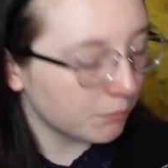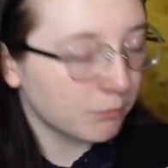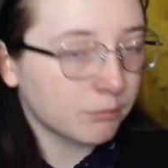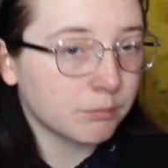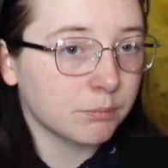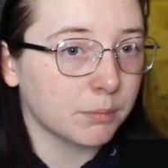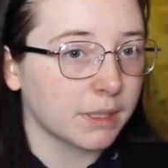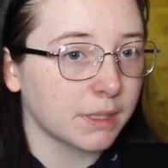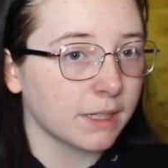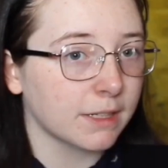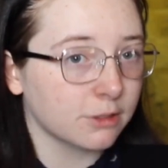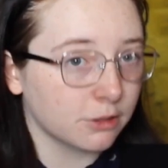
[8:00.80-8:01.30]

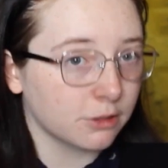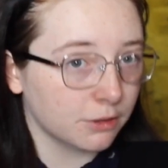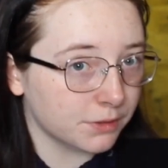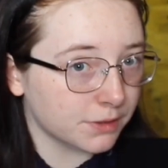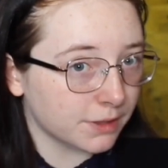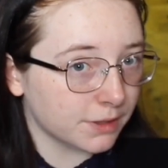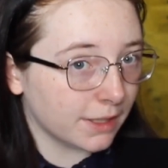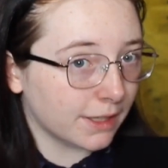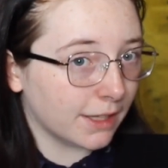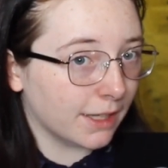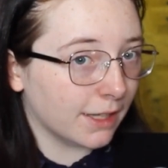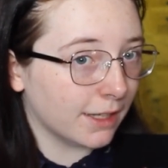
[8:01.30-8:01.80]
because
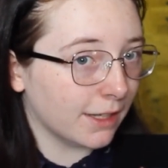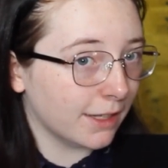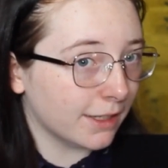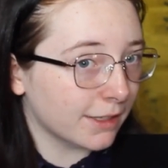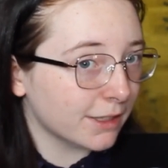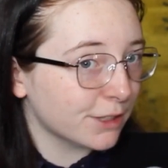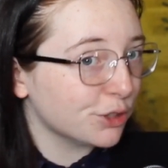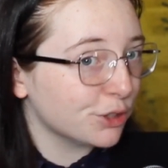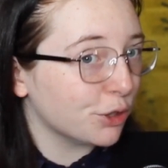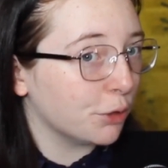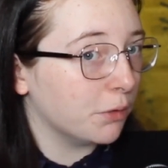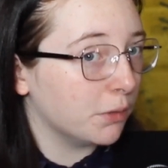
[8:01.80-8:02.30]
obviously they're
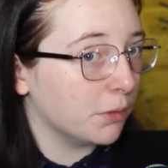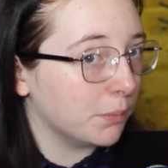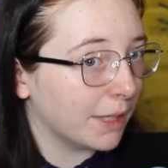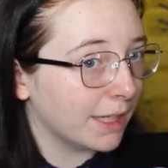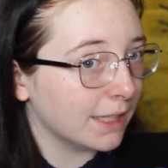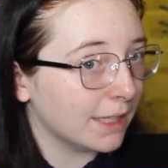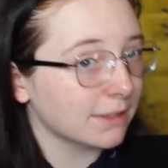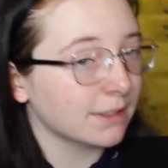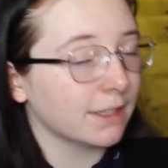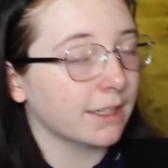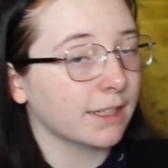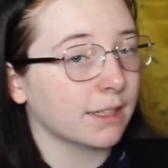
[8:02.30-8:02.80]
like so
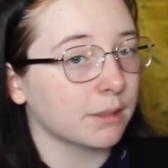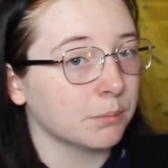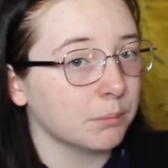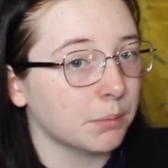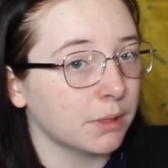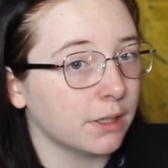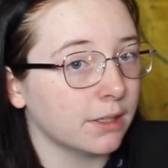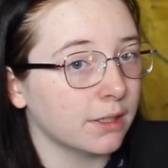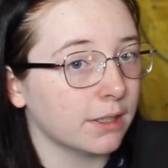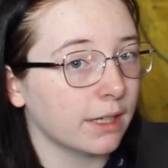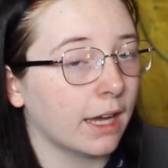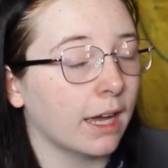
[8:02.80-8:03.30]
amazing,
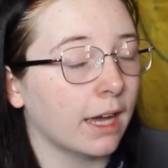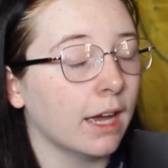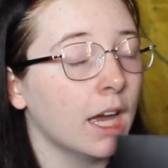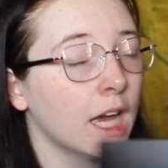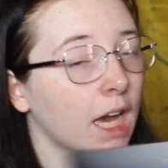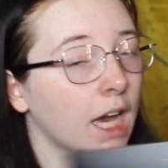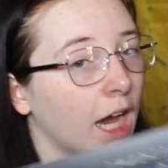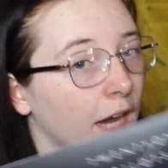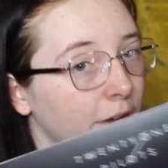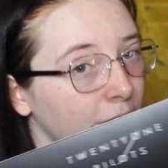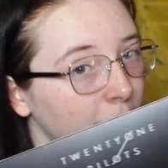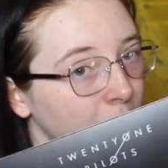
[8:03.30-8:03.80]
but yeah.
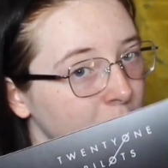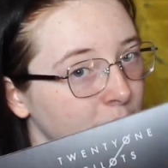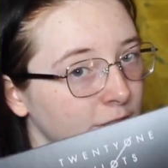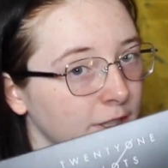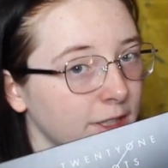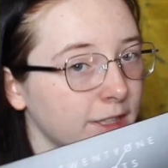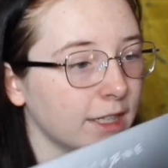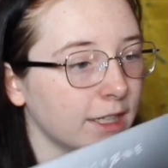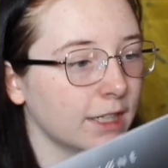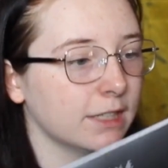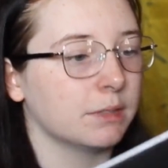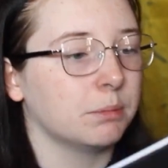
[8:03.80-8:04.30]
I've
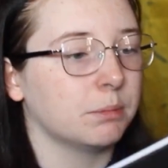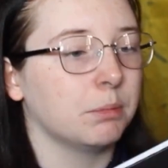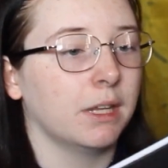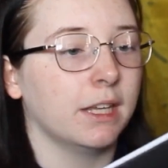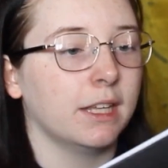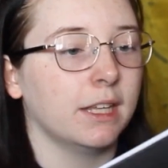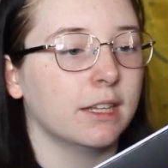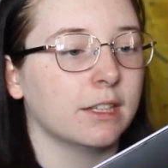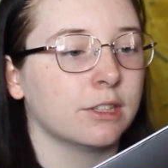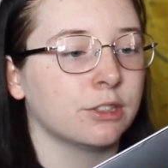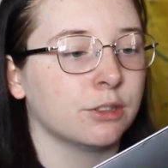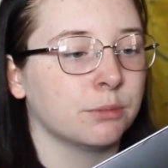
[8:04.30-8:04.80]
actually yet to
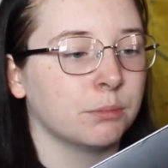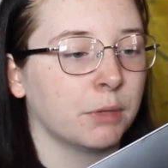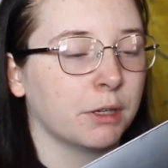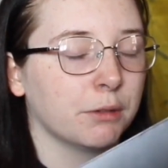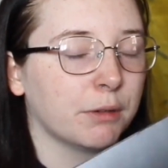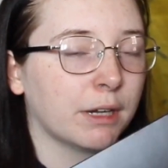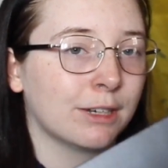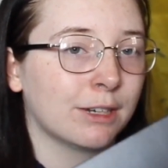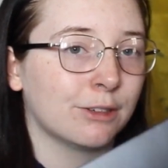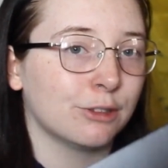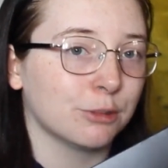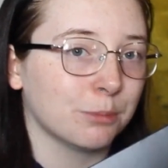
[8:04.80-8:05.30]
play this on my
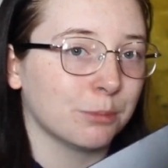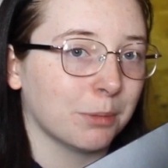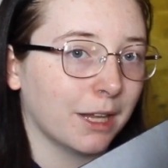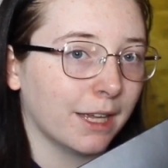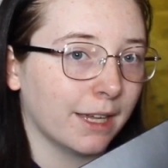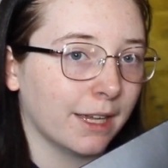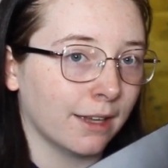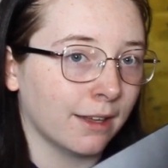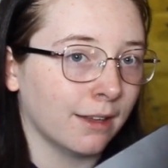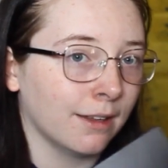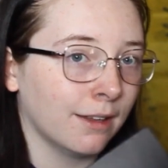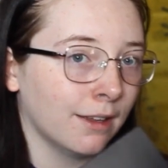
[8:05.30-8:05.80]
record
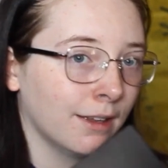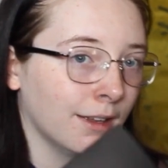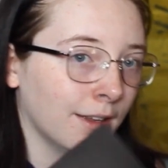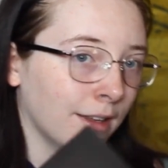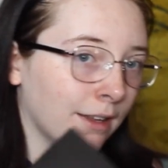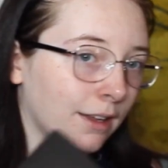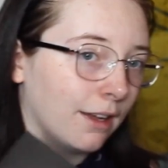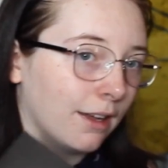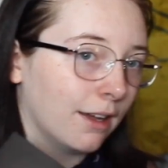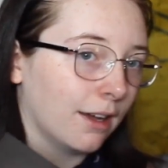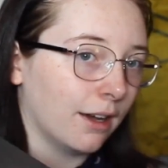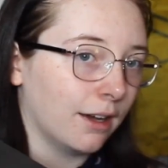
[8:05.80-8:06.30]
player,
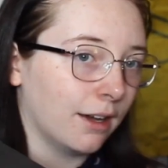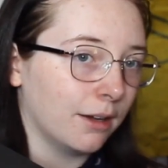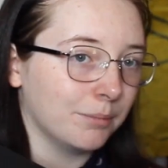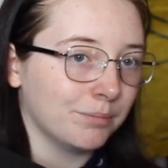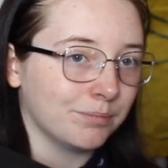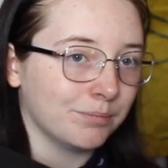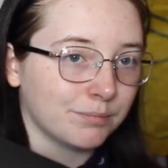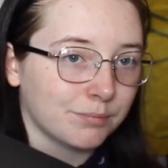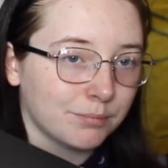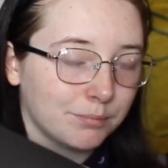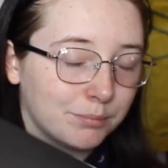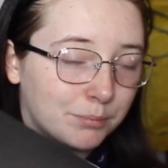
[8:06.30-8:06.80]

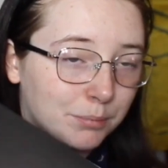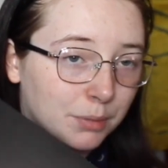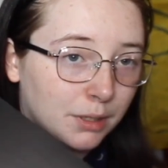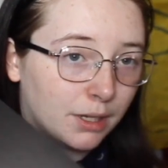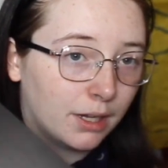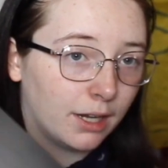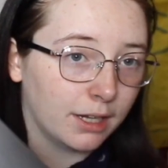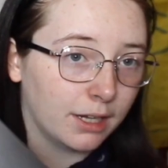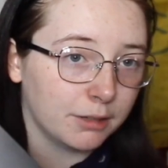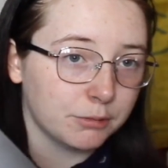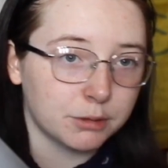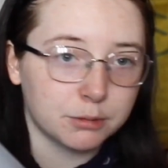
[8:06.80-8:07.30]
but
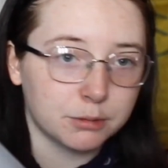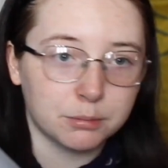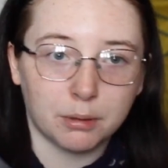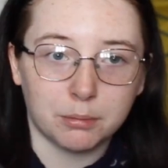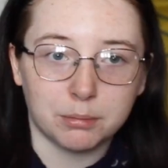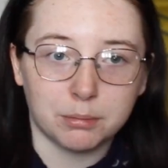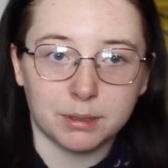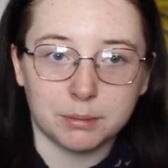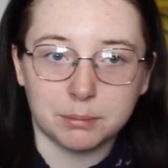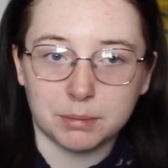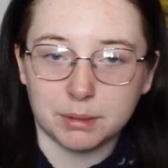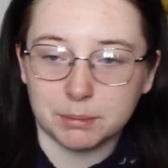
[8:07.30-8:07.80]
I will
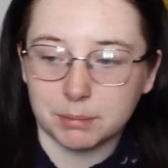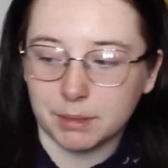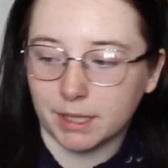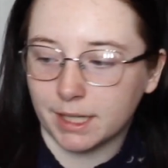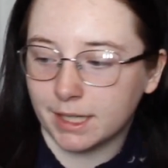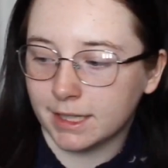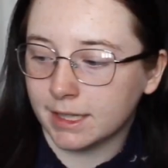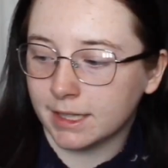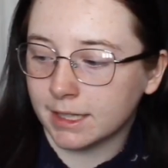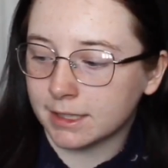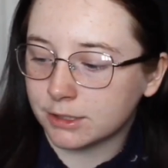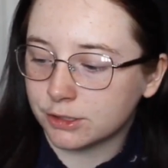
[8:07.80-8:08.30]
probably be
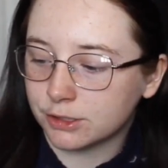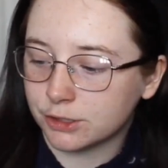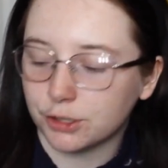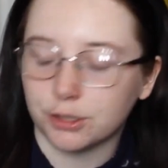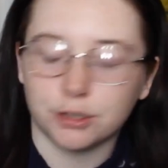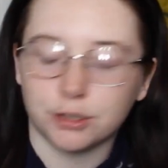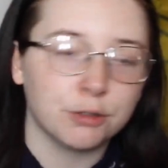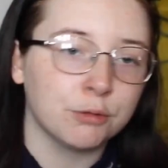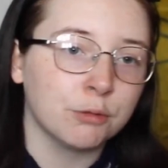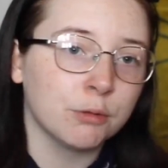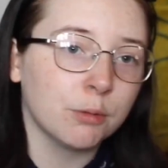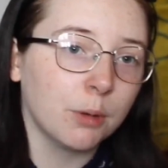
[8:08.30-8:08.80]
playing this
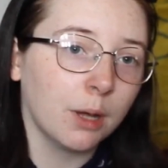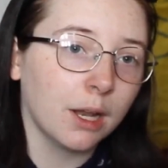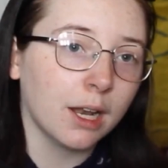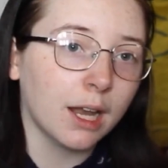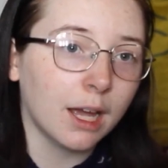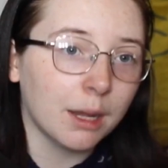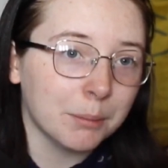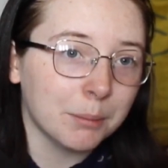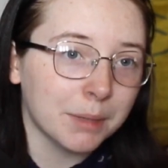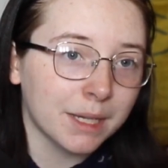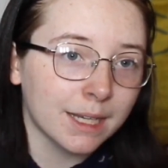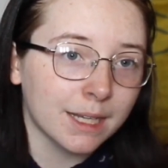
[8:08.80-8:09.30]
soon while
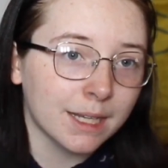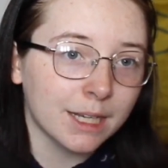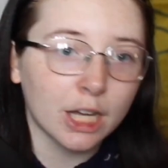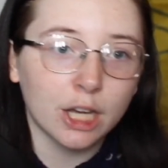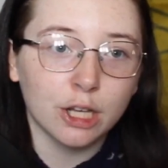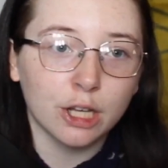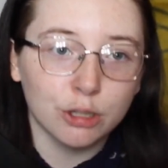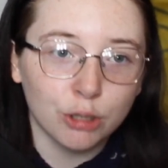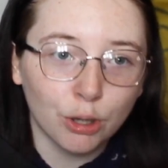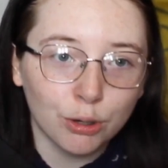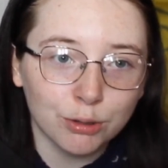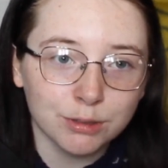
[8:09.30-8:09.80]
I'm in
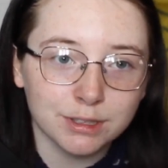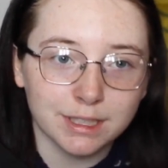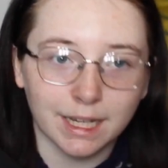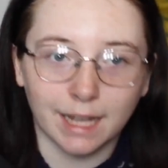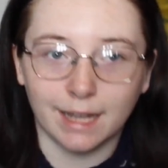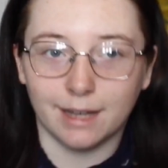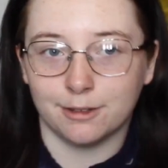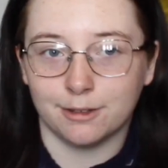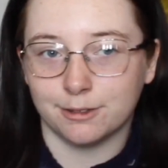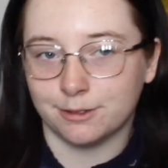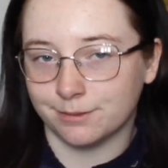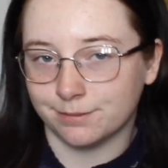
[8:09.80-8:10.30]

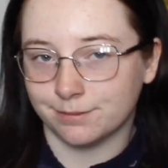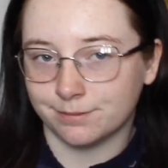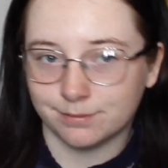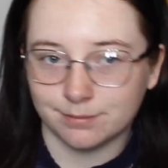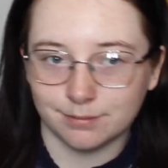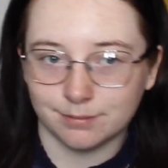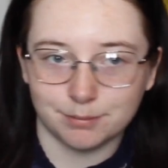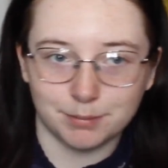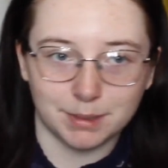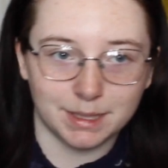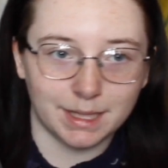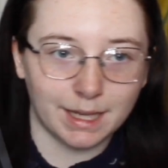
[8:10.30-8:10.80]
lockdown,
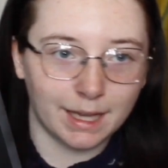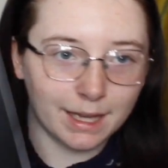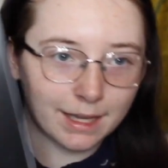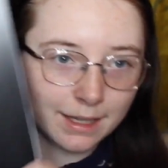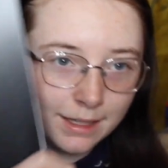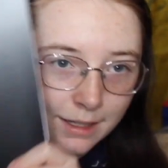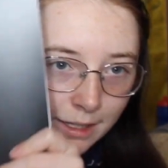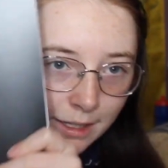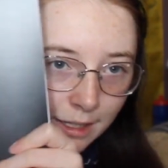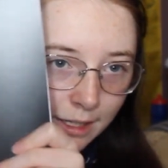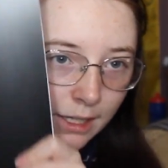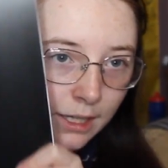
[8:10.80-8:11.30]
but yeah.
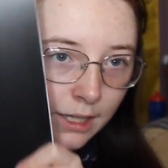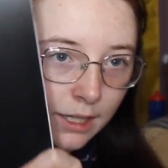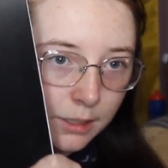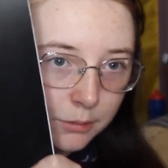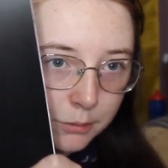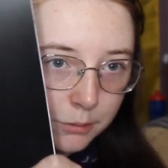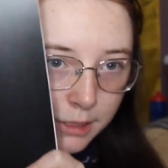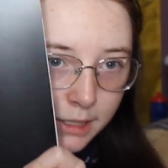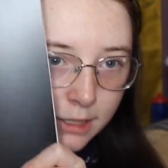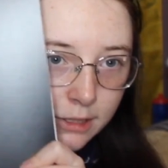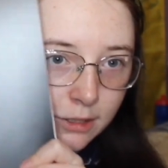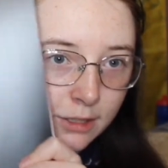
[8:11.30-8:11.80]

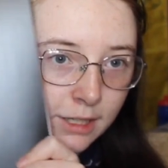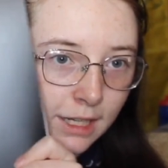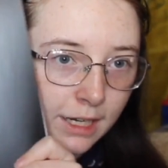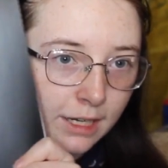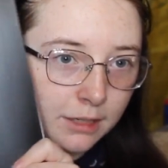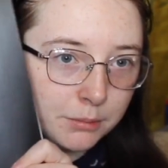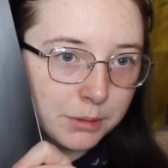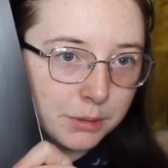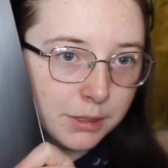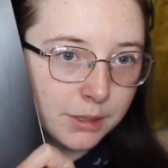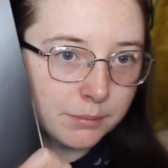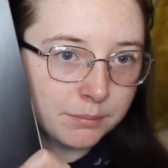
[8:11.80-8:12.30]
Pretty good
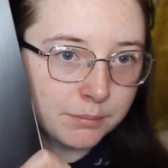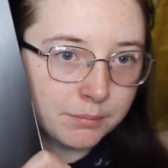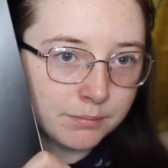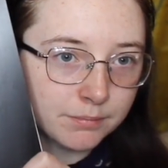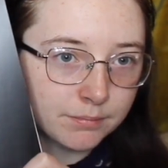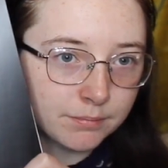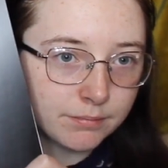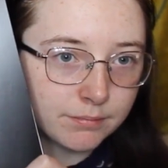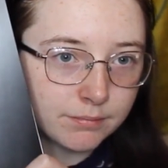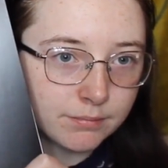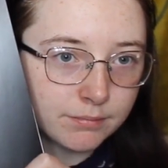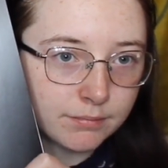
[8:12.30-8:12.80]
album.
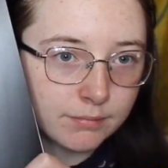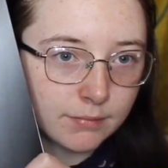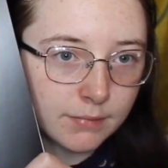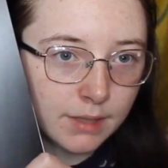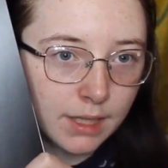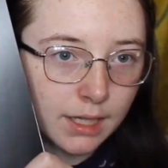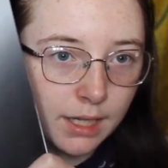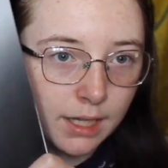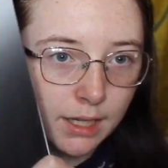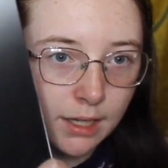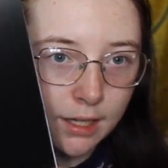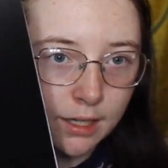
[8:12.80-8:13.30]

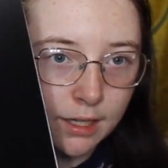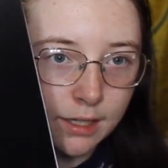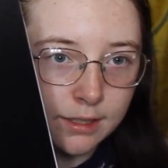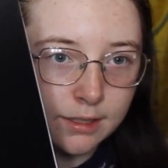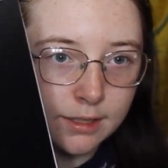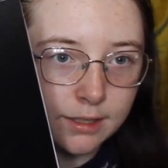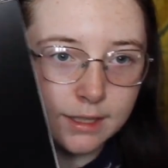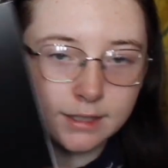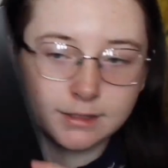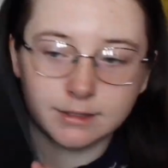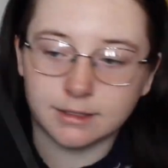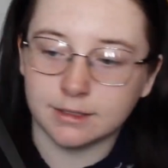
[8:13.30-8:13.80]

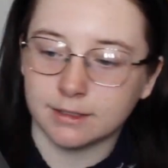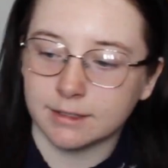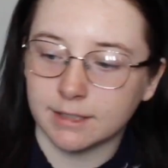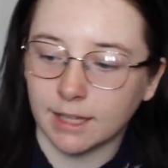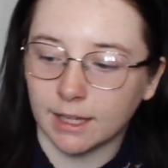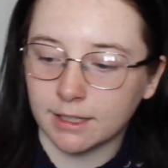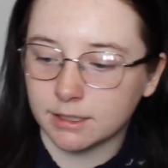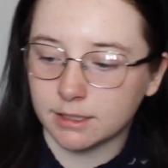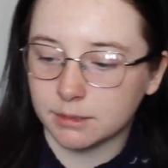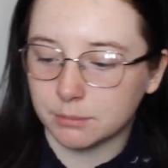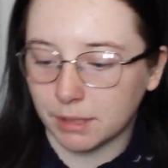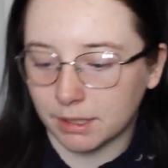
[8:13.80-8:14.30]
It's
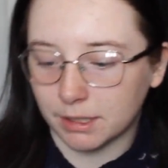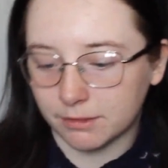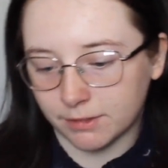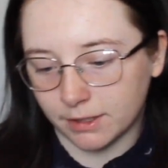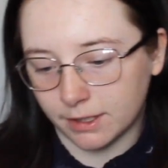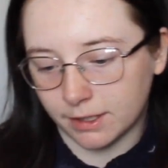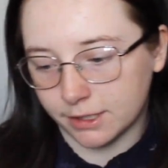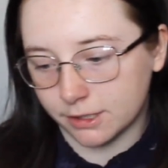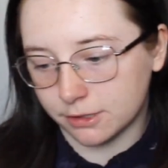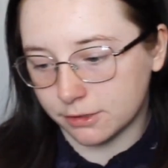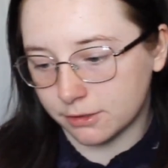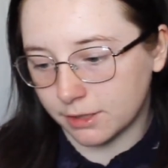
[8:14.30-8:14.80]
standard black
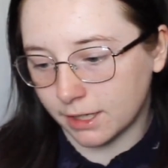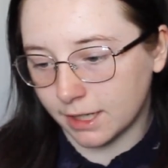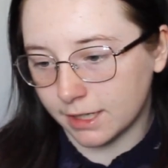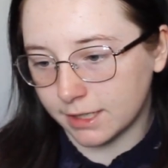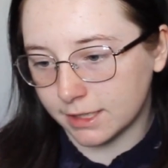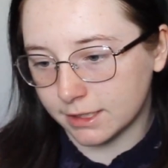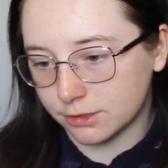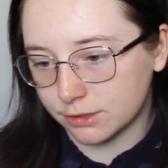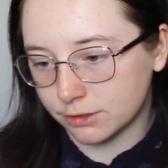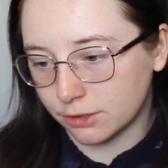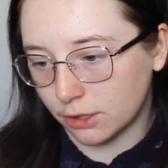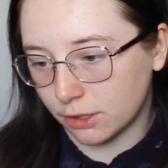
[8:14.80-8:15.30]
vinyl and
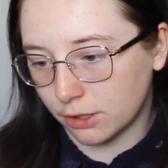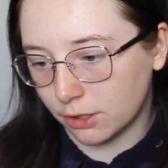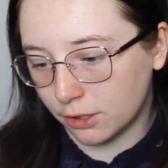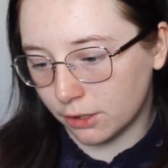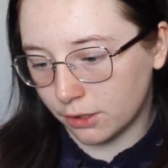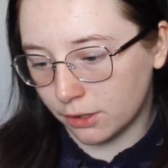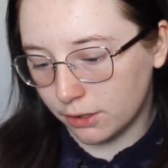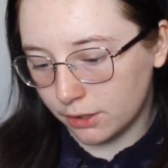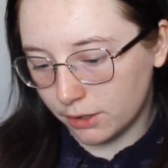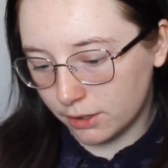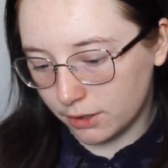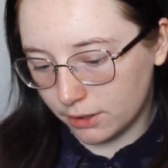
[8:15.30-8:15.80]
it's got,